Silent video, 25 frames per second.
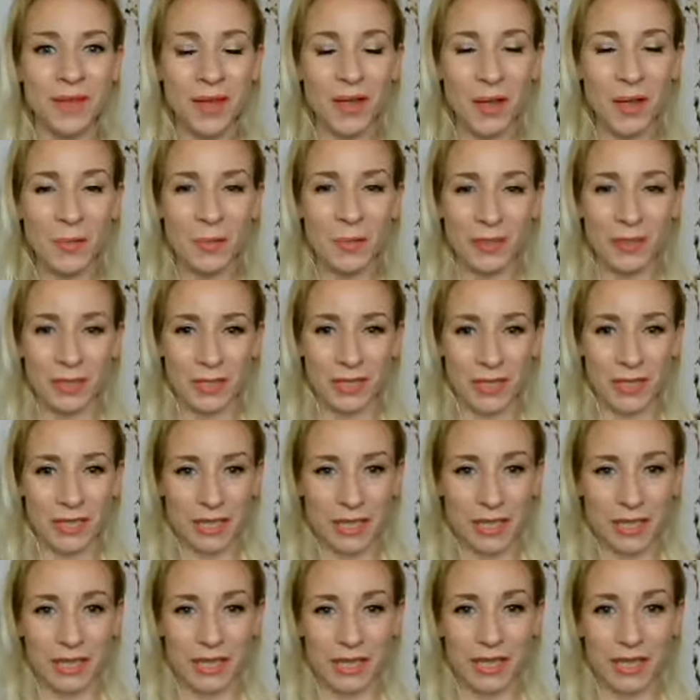Because
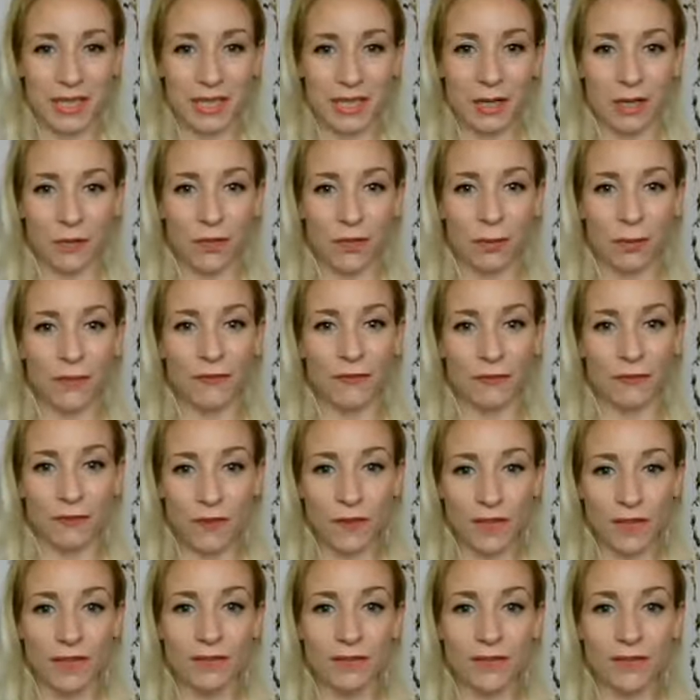actually, although it
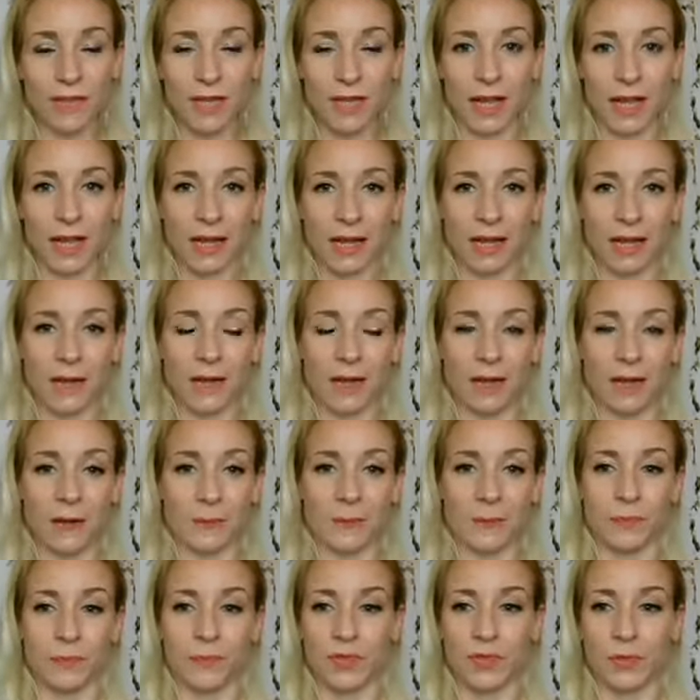feels like
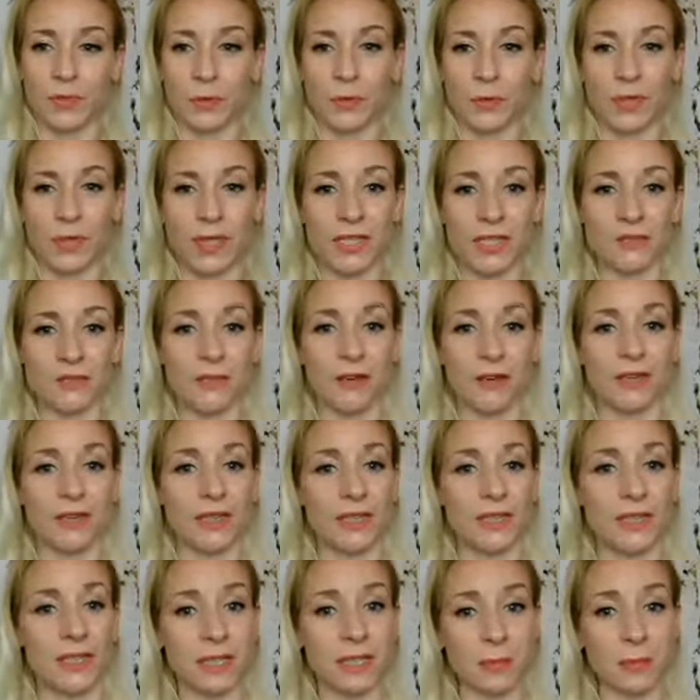um, this work is very
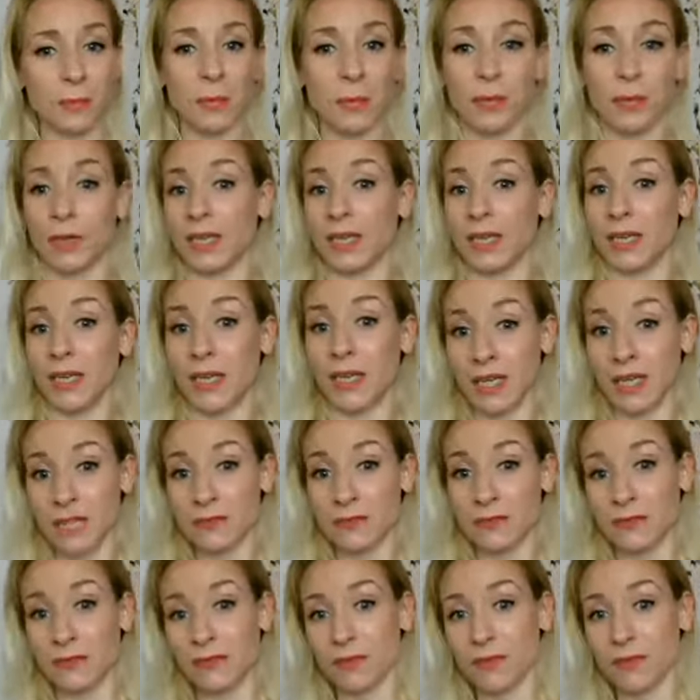simple, and it is
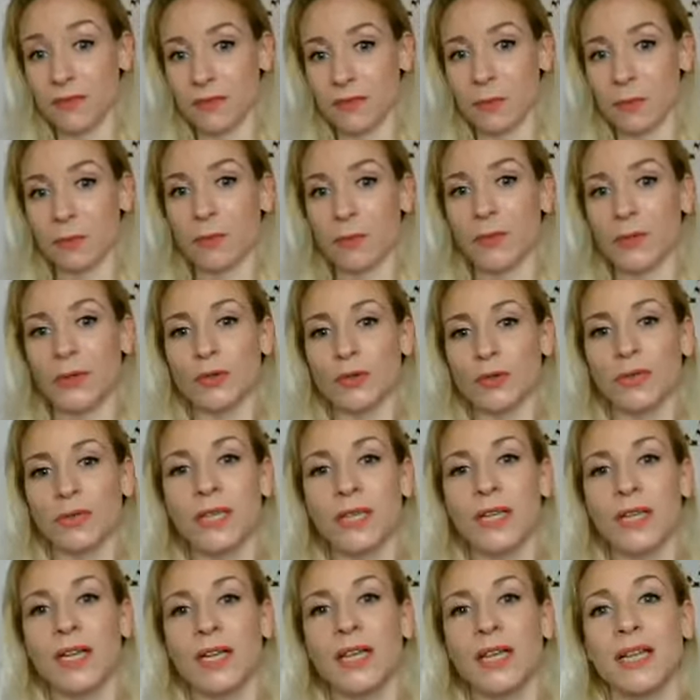very simple,
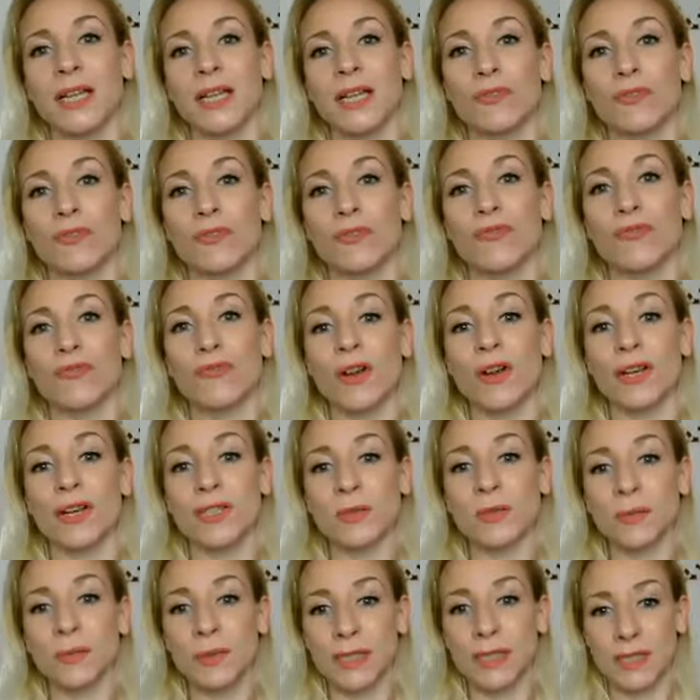it's
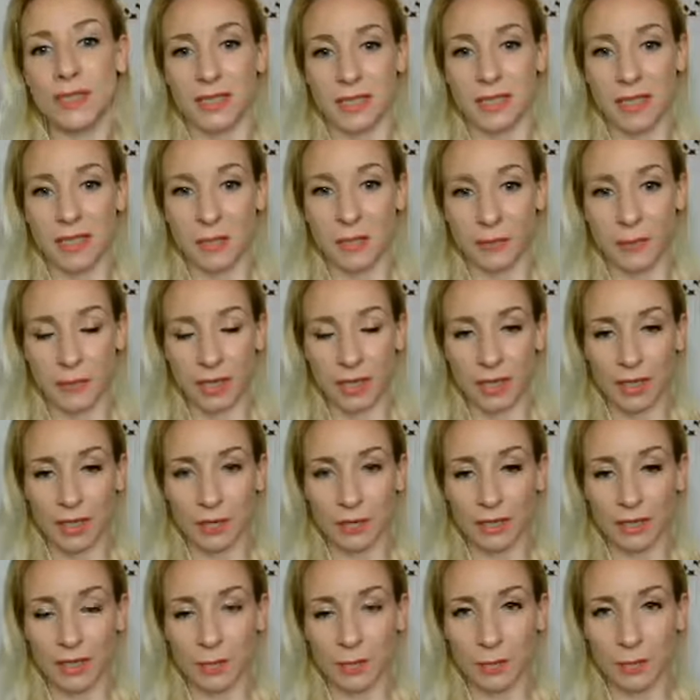incredibly deep and
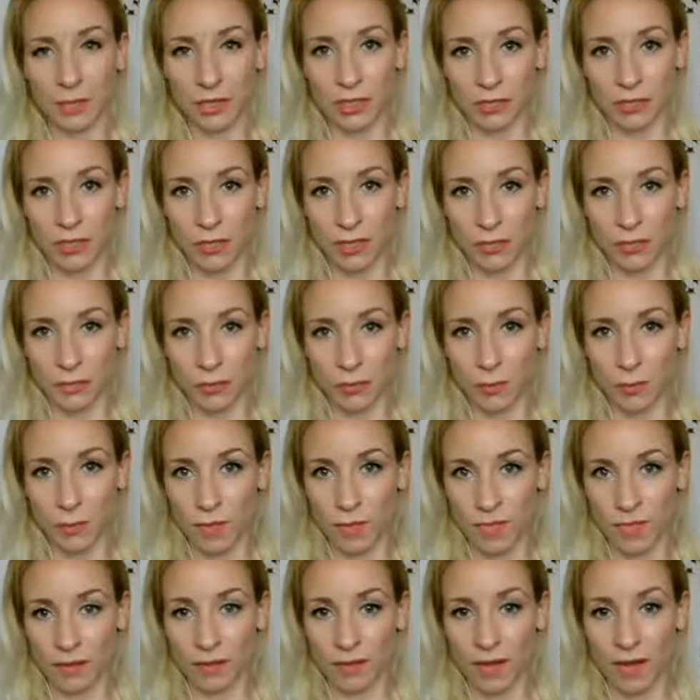incredibly
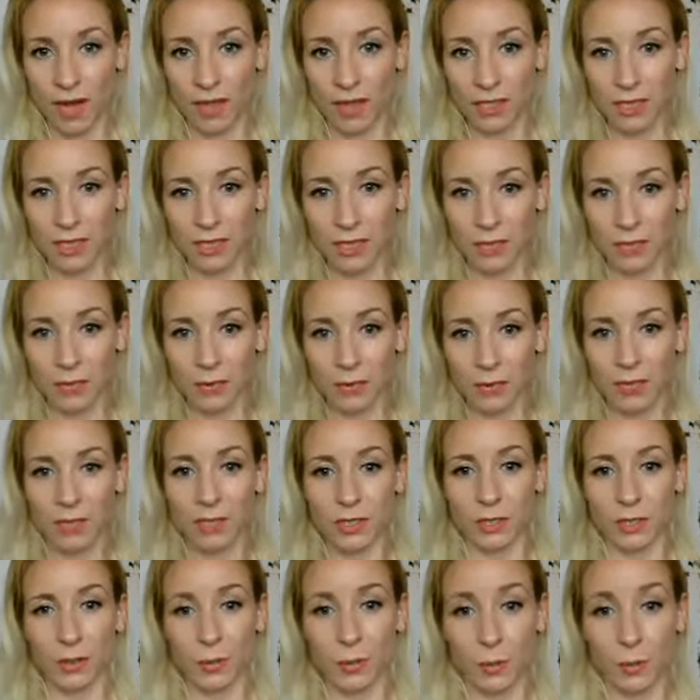transformative. It actually works
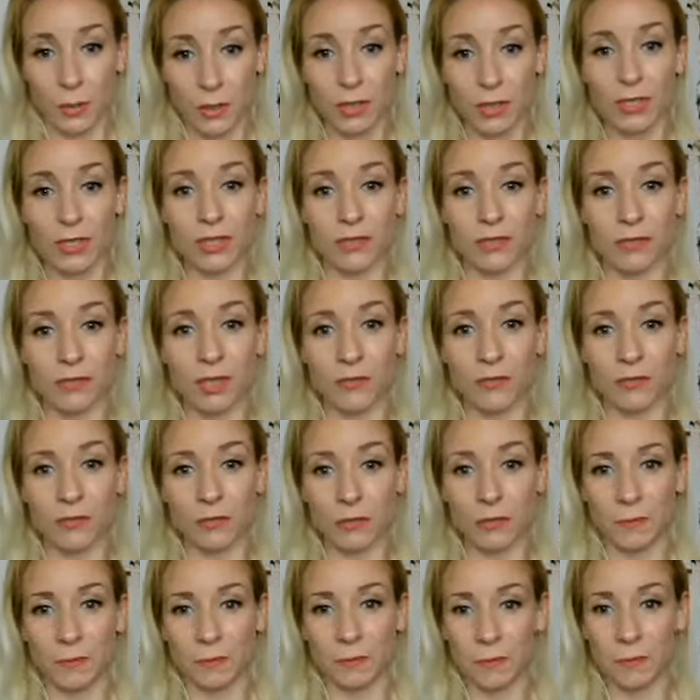on a personal
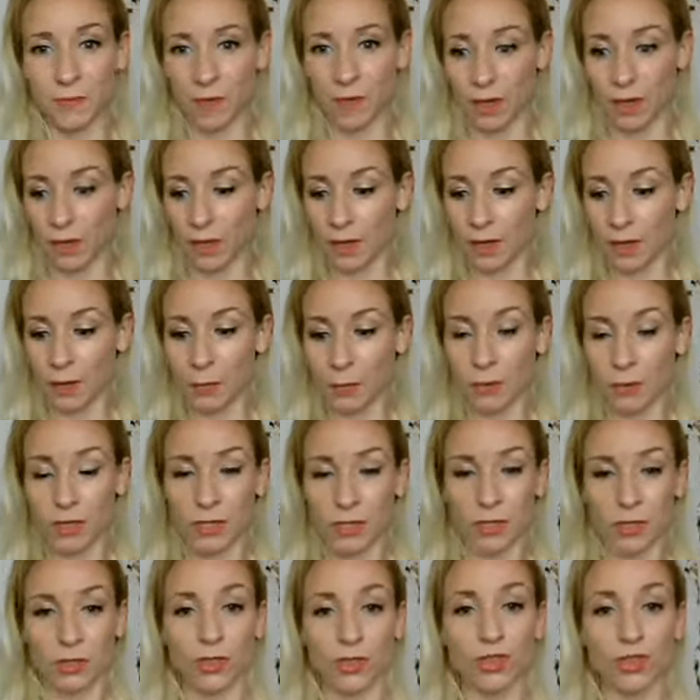level. It works
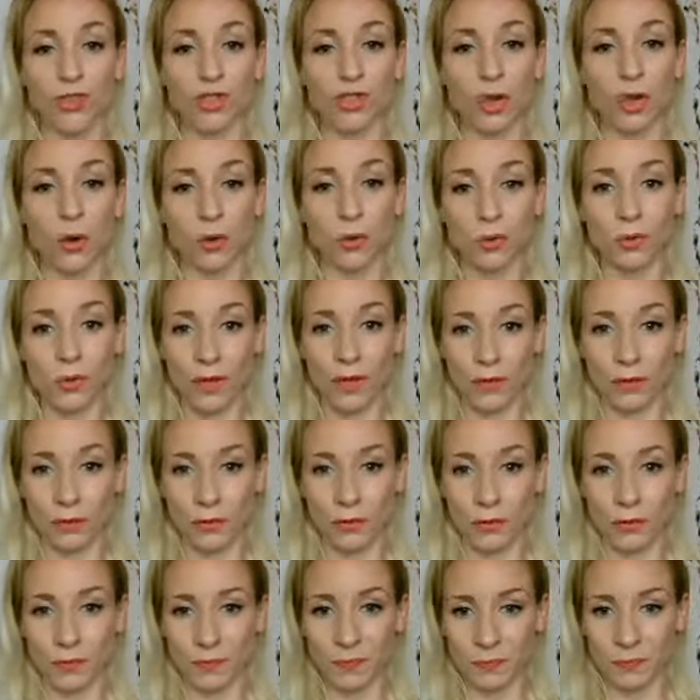on a soul
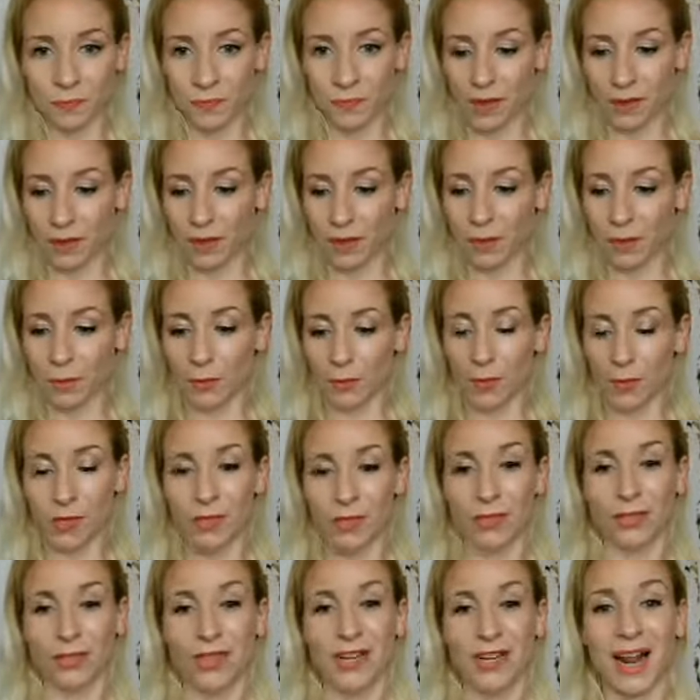level. It works
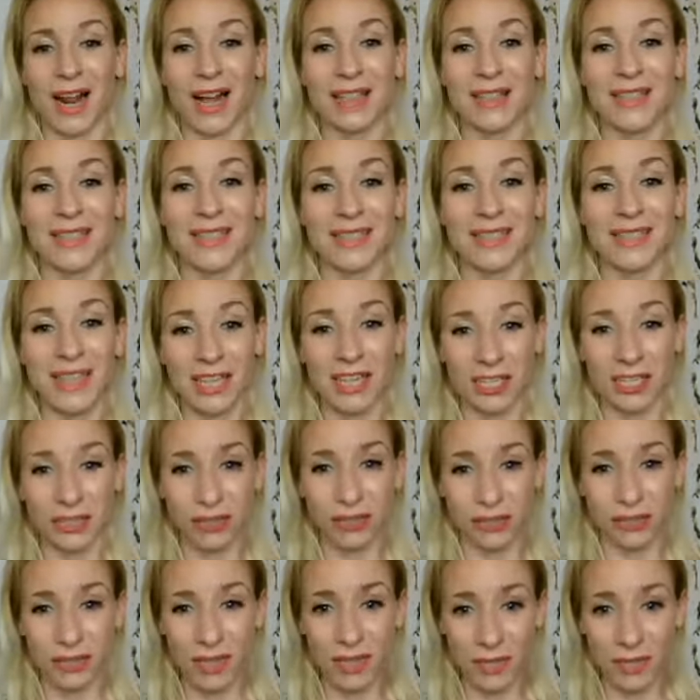on an
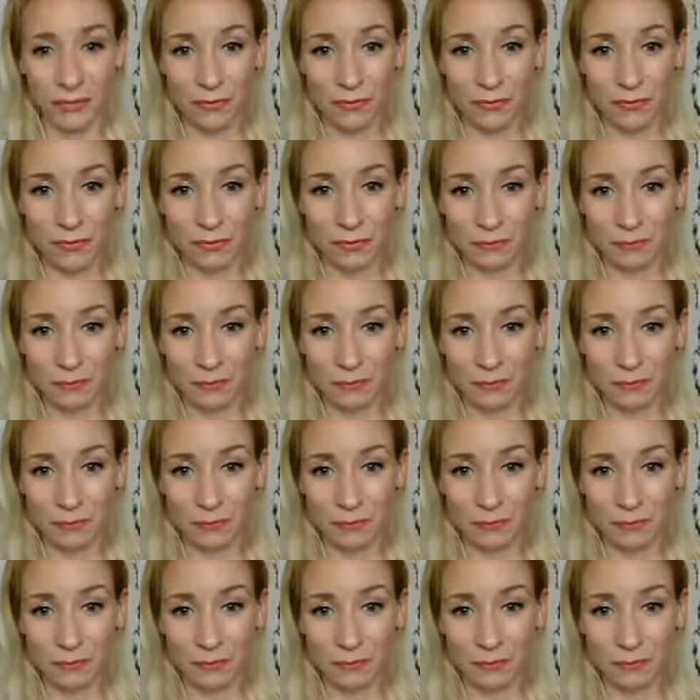ancestral level.